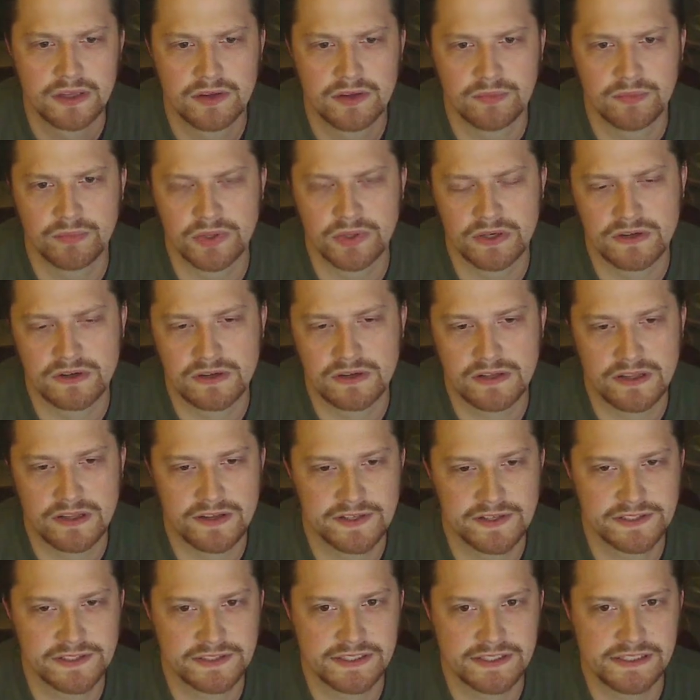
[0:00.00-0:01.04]
But in all
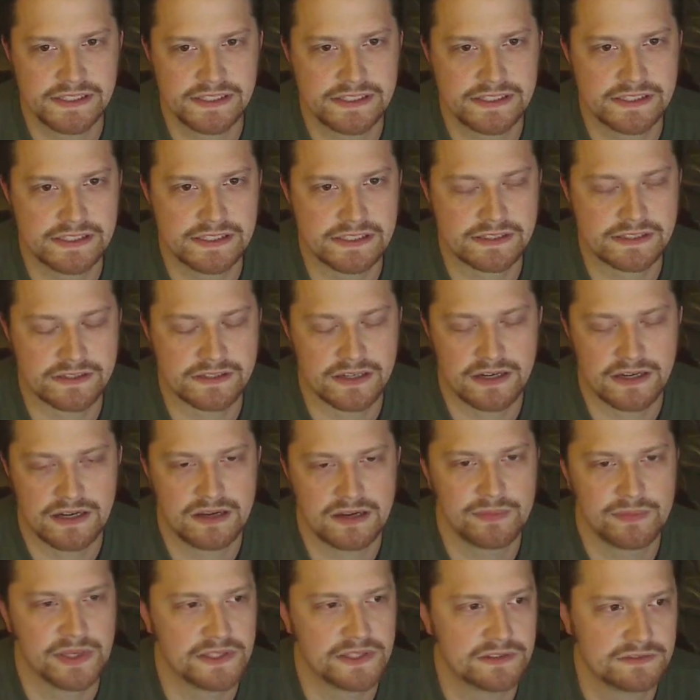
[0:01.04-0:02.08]
honesty, it's a
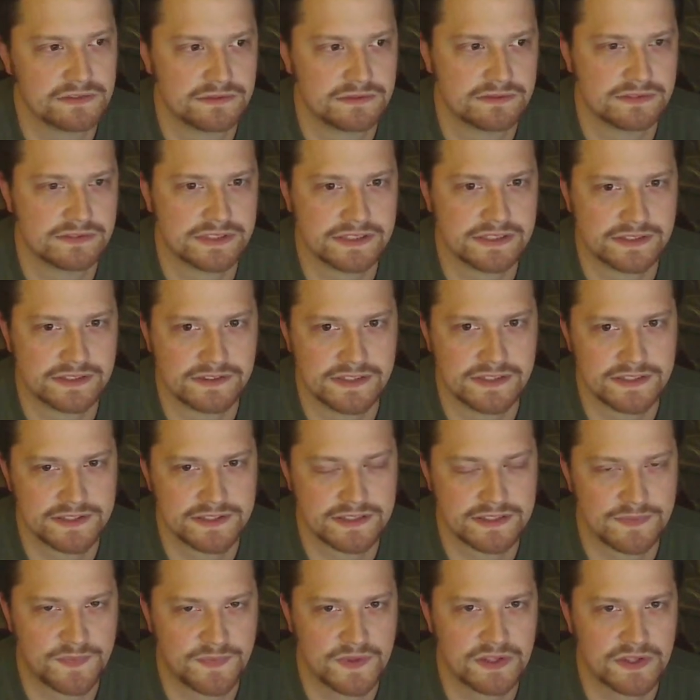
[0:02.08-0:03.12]
hobby. It, it's
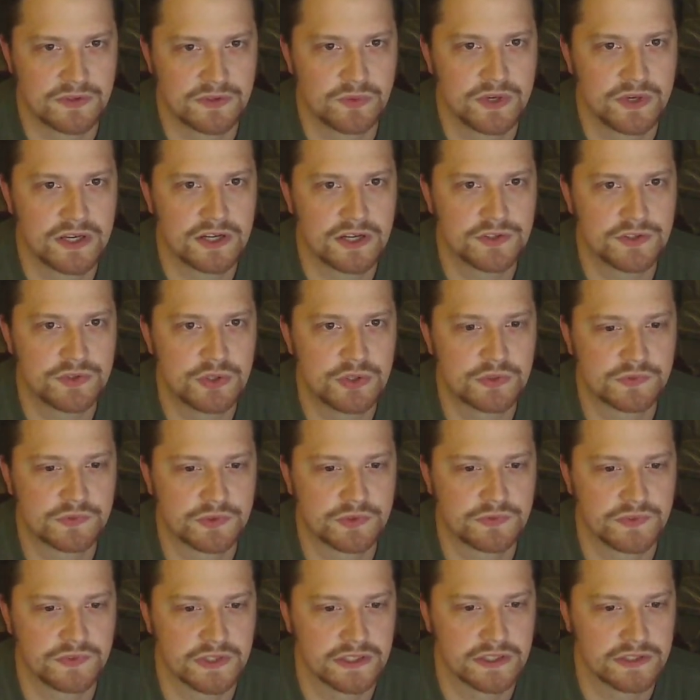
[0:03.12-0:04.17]
something that we all do for
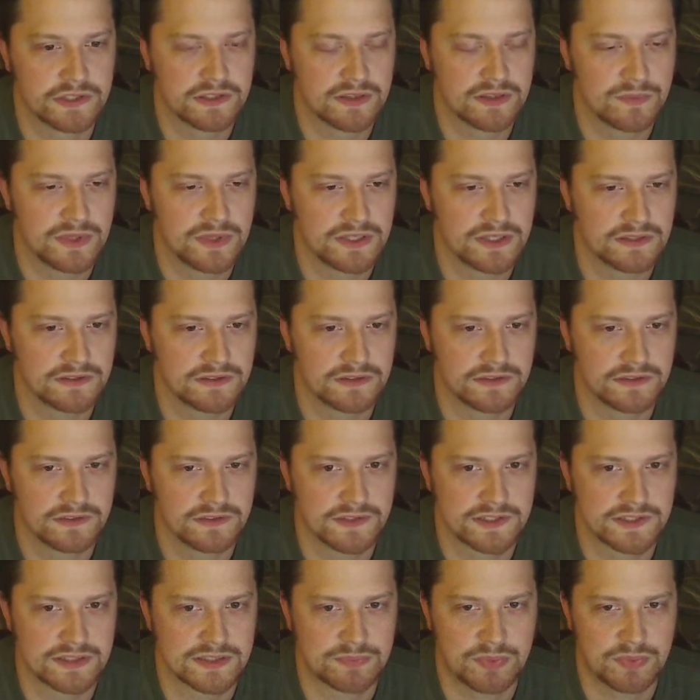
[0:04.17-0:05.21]
fun. I mean,
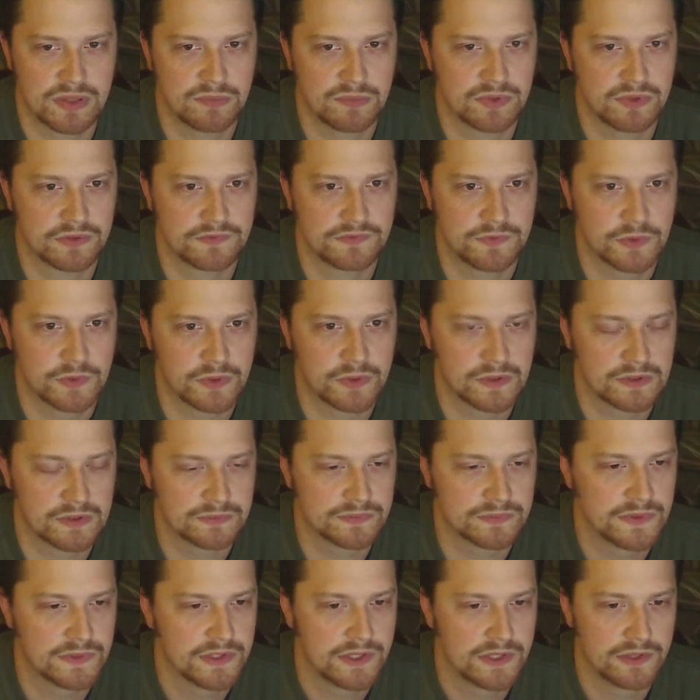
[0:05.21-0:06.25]
it's a public
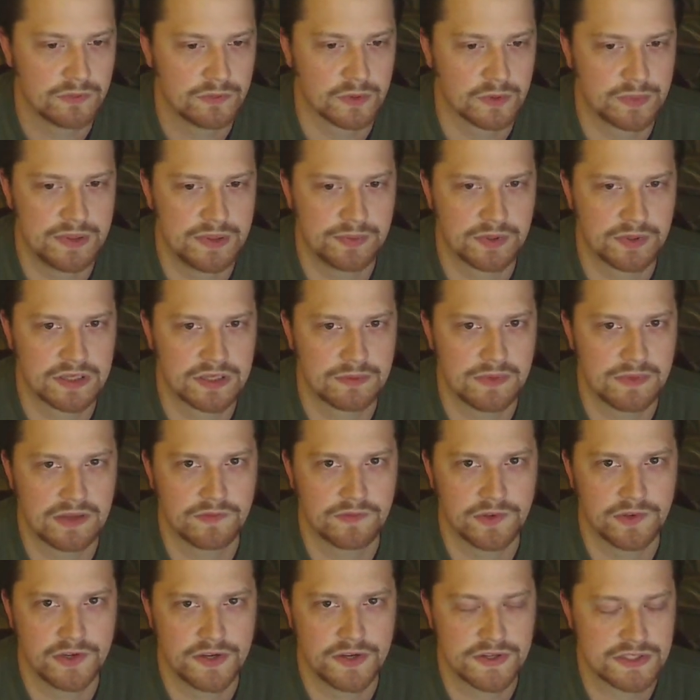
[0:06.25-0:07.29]
forum where people can make
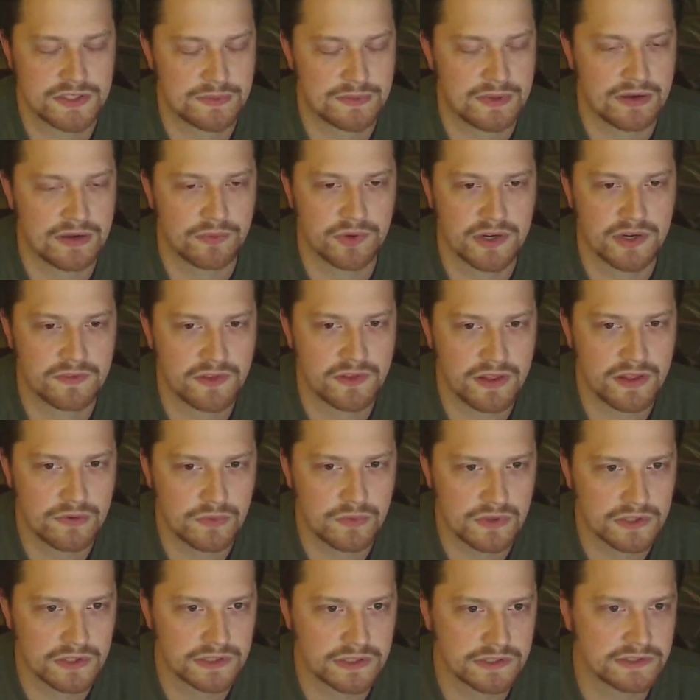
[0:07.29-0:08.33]
videos about whatever they
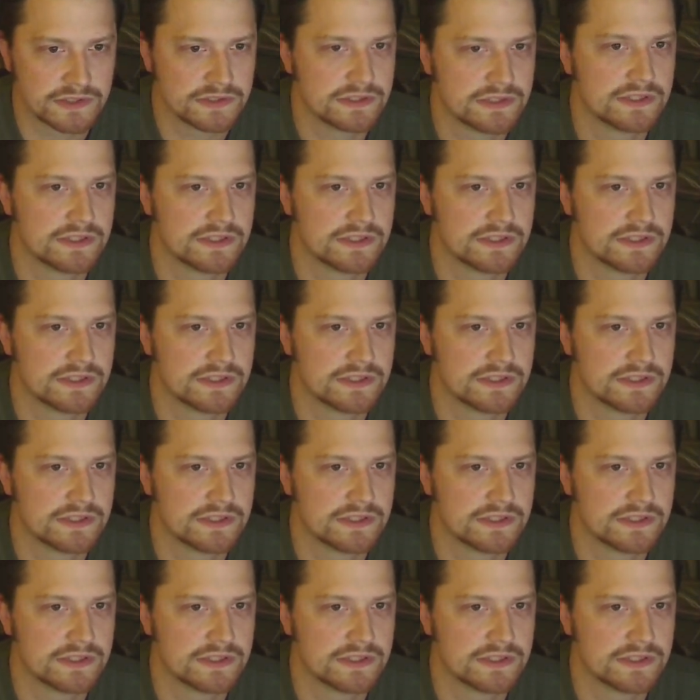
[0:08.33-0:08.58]
want